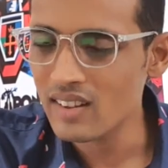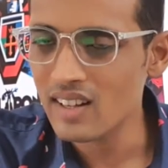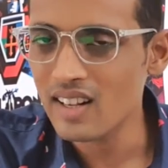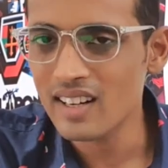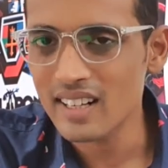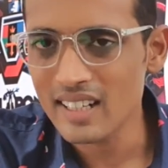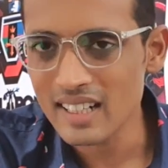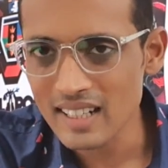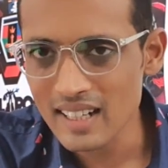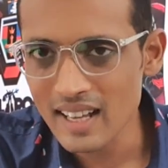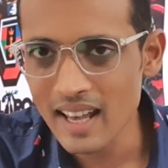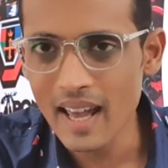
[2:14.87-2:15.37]
the
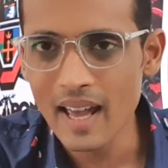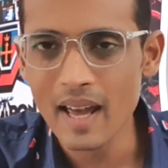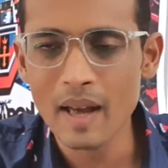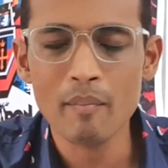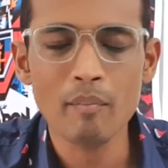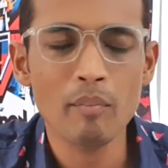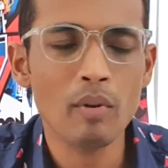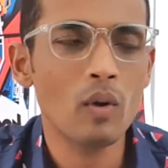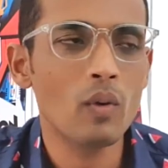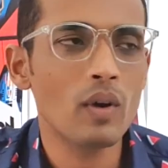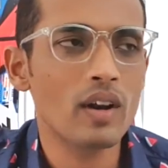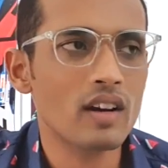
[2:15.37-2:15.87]
little
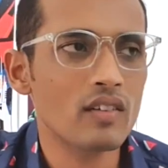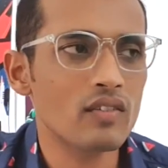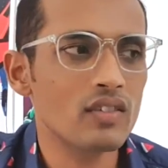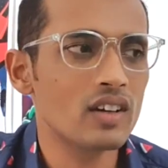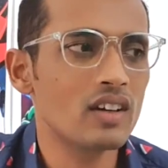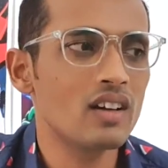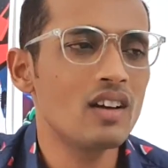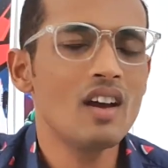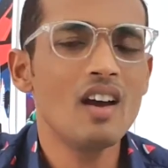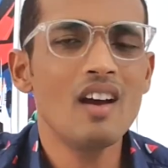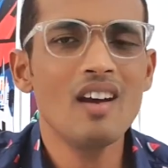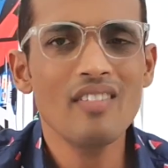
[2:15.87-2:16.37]
camp or
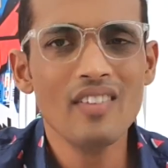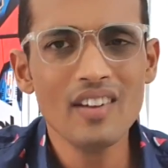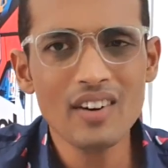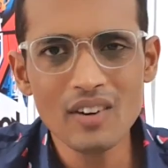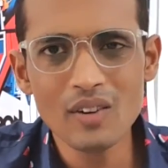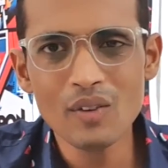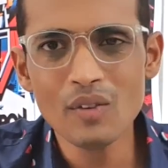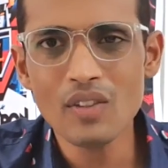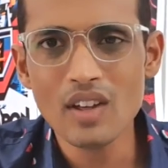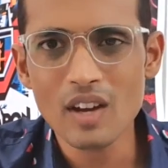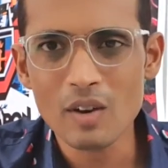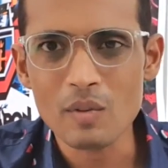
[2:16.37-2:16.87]
whatever, they
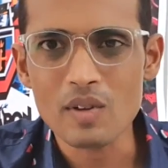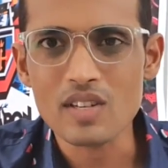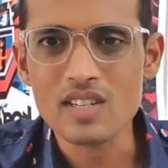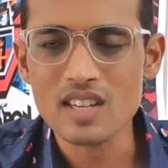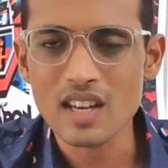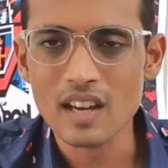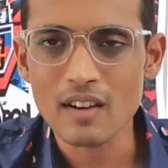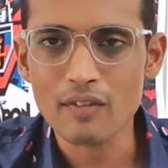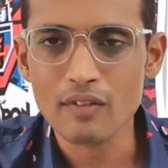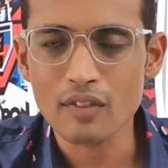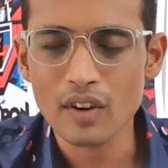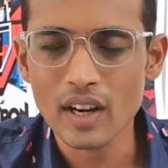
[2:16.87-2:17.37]
knew they were
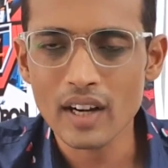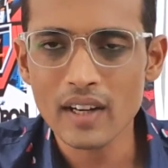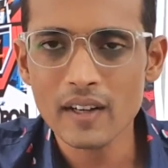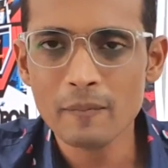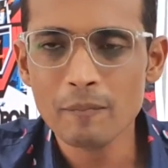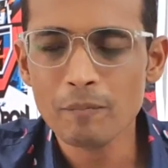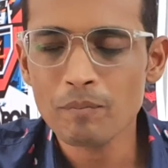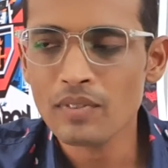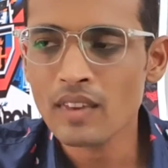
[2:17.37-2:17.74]
safe, right?